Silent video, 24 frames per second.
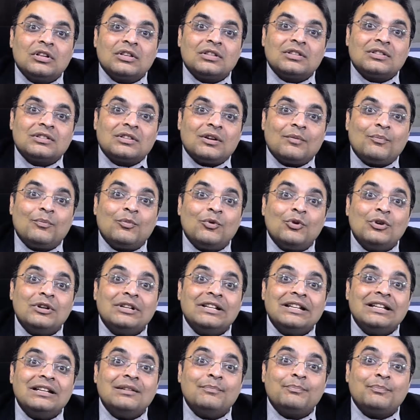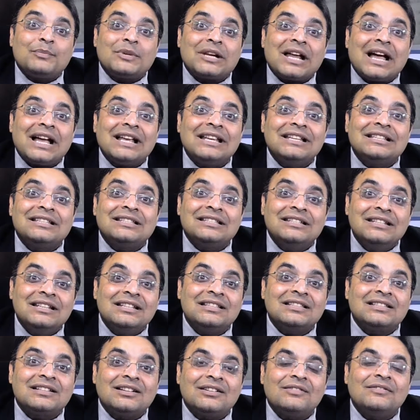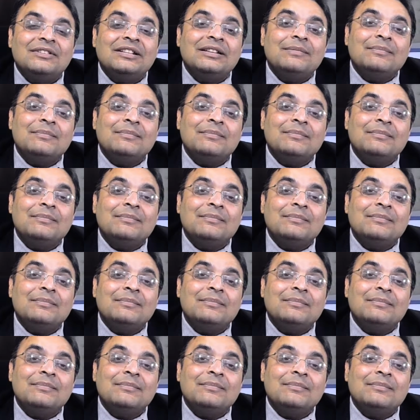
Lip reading: support in price discovery